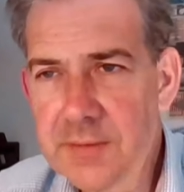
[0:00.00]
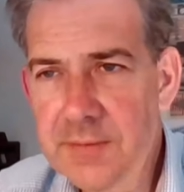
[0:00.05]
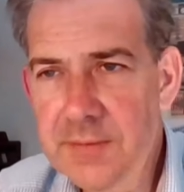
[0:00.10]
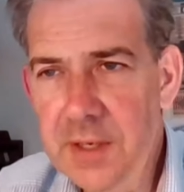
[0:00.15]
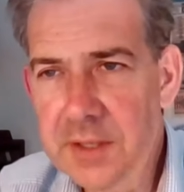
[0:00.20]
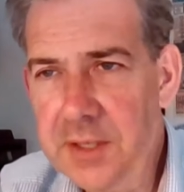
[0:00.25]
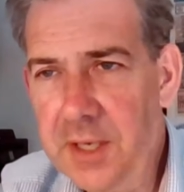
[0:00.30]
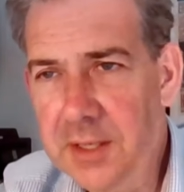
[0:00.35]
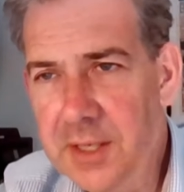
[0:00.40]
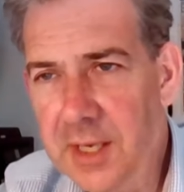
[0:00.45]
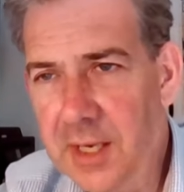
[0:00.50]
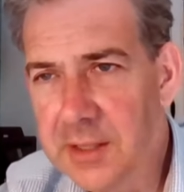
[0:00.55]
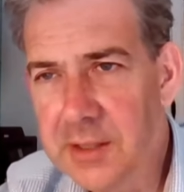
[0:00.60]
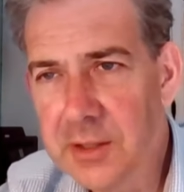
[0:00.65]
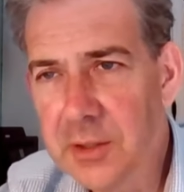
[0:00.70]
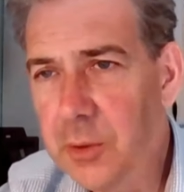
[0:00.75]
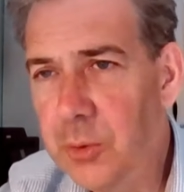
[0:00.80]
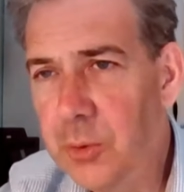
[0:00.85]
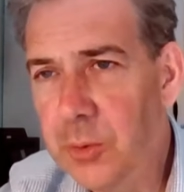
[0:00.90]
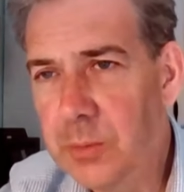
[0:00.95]
Vardanyan,
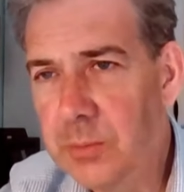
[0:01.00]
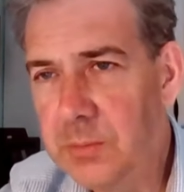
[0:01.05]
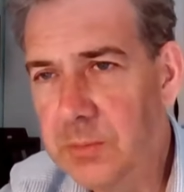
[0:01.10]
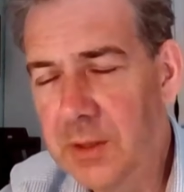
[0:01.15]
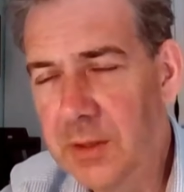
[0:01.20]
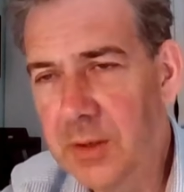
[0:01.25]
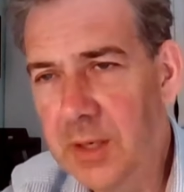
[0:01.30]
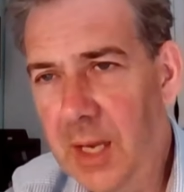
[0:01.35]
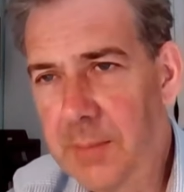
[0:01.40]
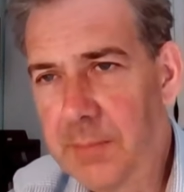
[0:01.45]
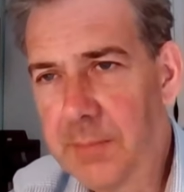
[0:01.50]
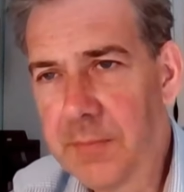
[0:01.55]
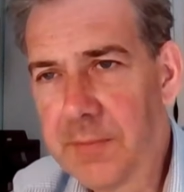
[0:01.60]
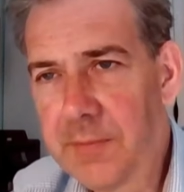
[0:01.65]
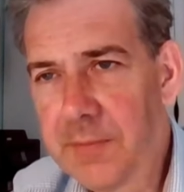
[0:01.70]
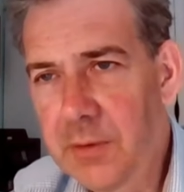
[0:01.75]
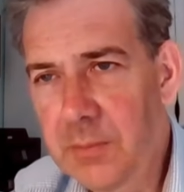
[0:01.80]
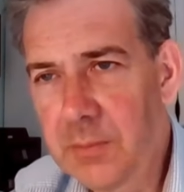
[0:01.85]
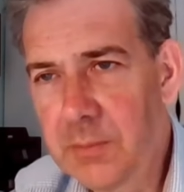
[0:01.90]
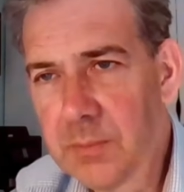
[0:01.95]
who came
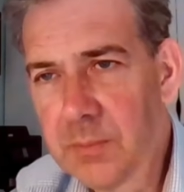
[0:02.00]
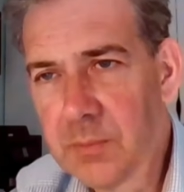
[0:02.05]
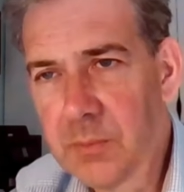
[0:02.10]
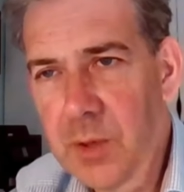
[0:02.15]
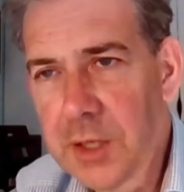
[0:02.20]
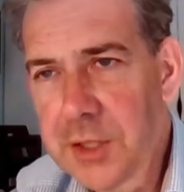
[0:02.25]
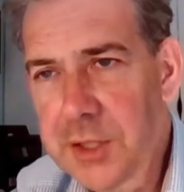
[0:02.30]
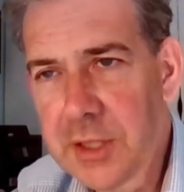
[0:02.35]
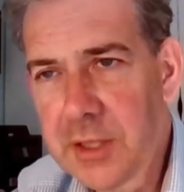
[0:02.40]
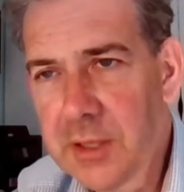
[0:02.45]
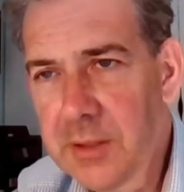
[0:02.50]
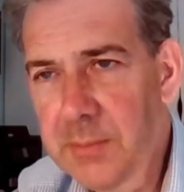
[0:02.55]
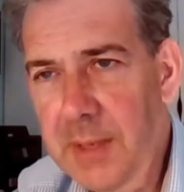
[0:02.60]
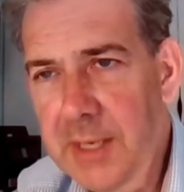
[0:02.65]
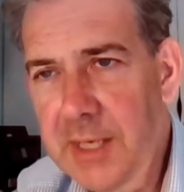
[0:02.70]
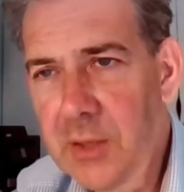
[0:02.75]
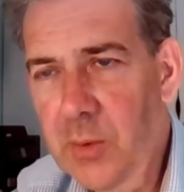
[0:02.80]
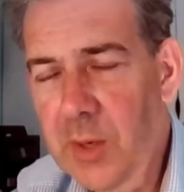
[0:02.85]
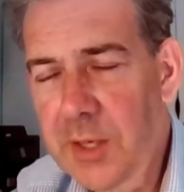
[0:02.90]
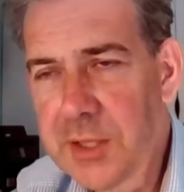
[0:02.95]
from Russia,
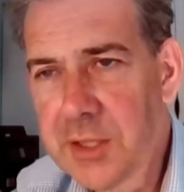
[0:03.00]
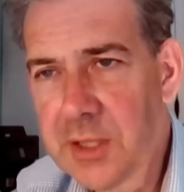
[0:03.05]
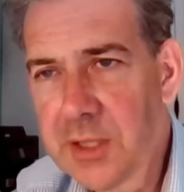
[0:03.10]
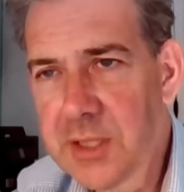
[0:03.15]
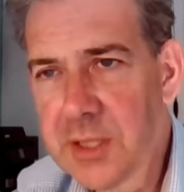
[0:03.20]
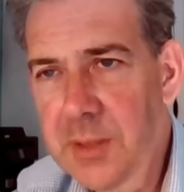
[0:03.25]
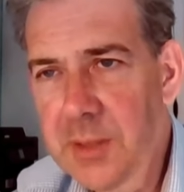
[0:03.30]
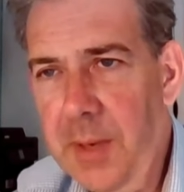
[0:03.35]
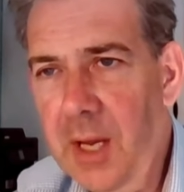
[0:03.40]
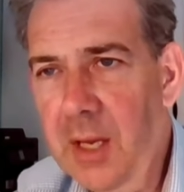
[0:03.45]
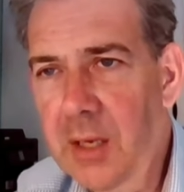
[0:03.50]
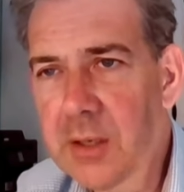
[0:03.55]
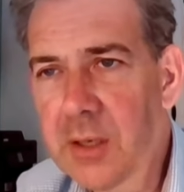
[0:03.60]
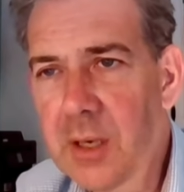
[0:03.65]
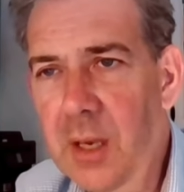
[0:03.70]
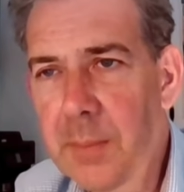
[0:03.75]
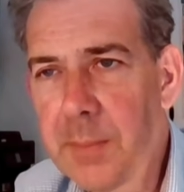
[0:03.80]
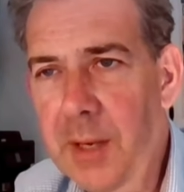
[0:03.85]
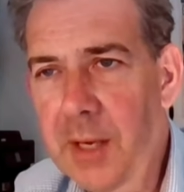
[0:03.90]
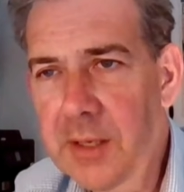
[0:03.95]
many questions
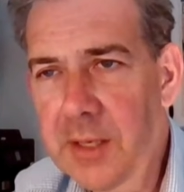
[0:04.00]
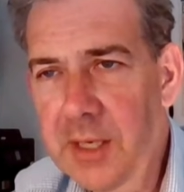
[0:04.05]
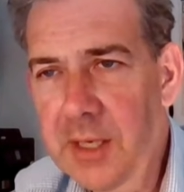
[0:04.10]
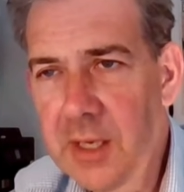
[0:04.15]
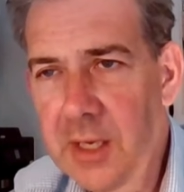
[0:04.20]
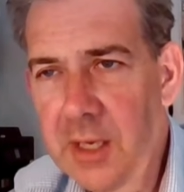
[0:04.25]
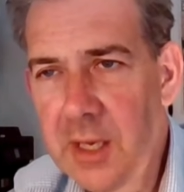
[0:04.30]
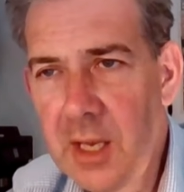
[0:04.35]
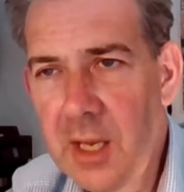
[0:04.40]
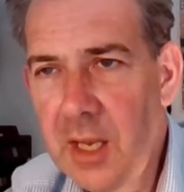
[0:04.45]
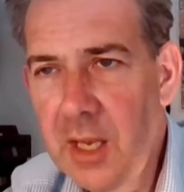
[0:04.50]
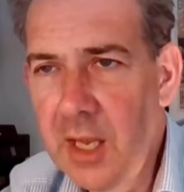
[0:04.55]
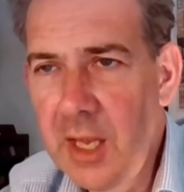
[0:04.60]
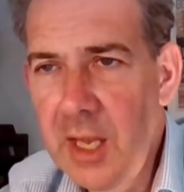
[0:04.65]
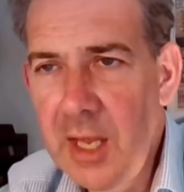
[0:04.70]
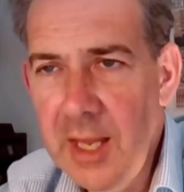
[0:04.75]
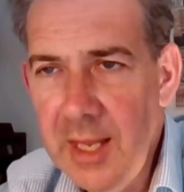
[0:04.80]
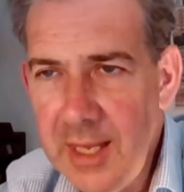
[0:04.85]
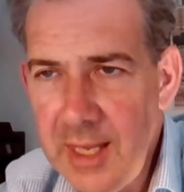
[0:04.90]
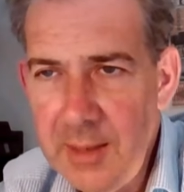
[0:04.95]
about
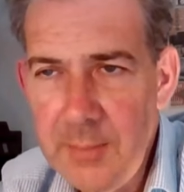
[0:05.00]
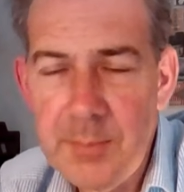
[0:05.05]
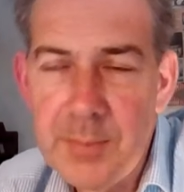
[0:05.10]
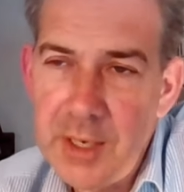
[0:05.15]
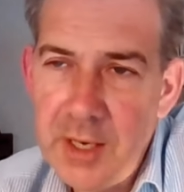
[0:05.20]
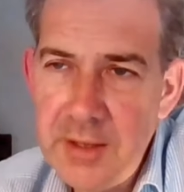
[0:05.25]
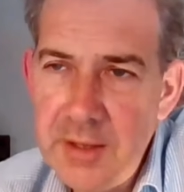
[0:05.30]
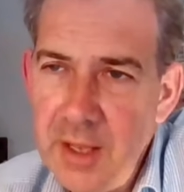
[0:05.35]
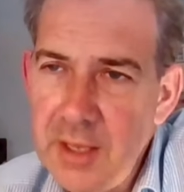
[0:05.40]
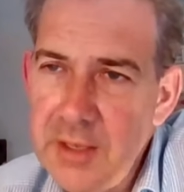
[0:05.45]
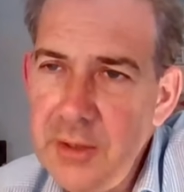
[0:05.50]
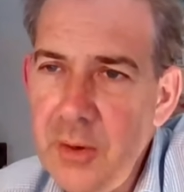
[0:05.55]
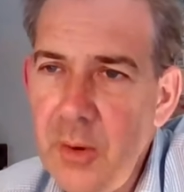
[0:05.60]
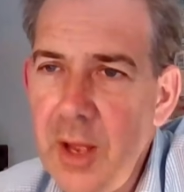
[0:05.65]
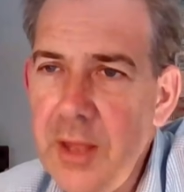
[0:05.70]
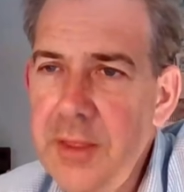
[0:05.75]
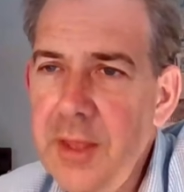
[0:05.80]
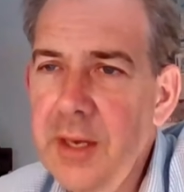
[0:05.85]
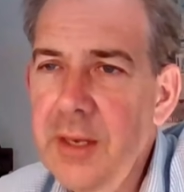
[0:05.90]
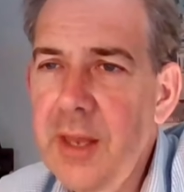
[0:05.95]
him, but
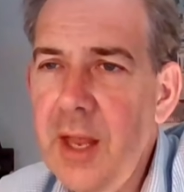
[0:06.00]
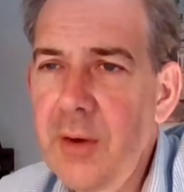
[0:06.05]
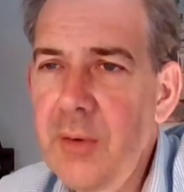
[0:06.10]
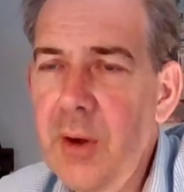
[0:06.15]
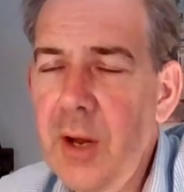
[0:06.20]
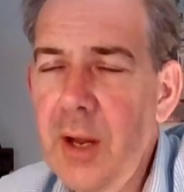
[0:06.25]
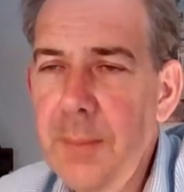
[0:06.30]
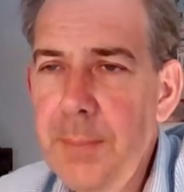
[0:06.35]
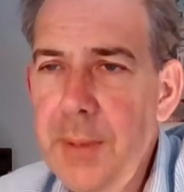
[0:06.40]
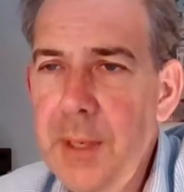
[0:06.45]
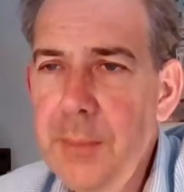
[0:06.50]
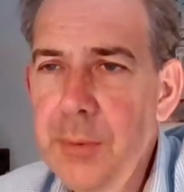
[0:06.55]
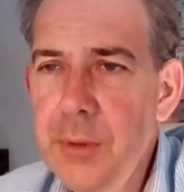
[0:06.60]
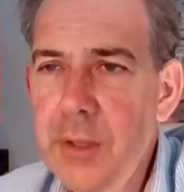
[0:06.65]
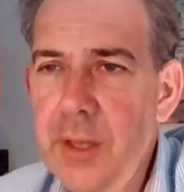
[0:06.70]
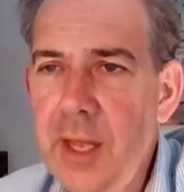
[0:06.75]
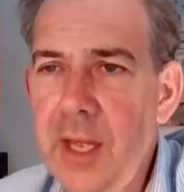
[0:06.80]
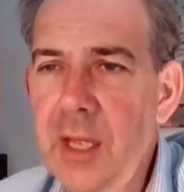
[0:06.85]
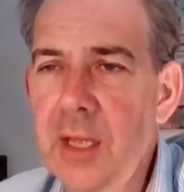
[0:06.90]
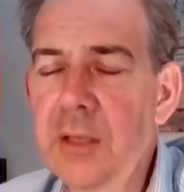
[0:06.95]
I think there are people
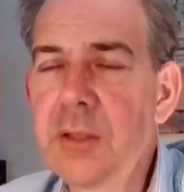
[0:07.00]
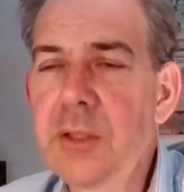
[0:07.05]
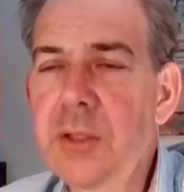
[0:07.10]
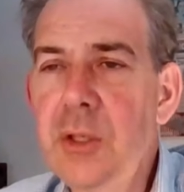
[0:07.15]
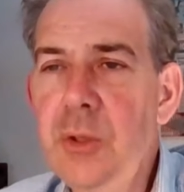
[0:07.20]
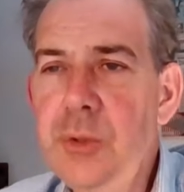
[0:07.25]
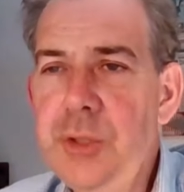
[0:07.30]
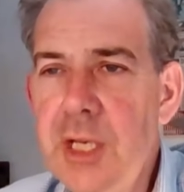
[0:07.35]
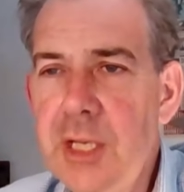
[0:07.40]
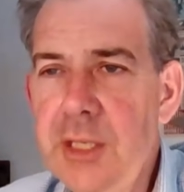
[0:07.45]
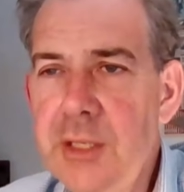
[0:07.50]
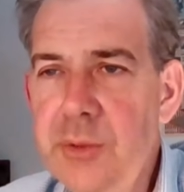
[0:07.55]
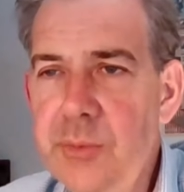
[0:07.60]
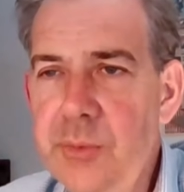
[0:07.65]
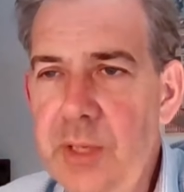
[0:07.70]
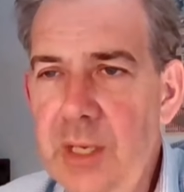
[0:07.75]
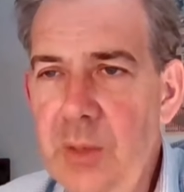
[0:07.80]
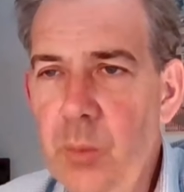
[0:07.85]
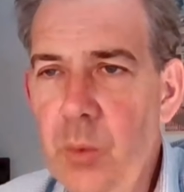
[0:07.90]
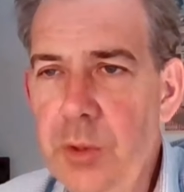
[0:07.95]
there who
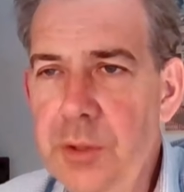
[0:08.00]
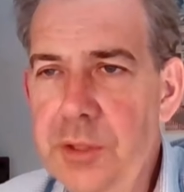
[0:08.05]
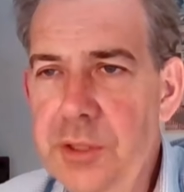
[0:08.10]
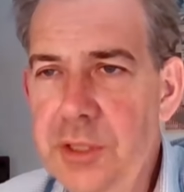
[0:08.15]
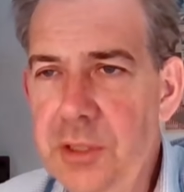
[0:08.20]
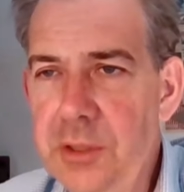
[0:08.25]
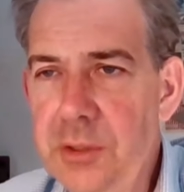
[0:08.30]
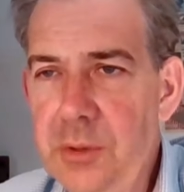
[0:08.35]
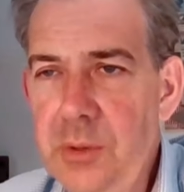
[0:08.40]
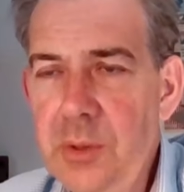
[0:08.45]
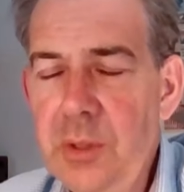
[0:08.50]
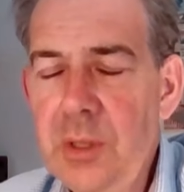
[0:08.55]
genuinely want to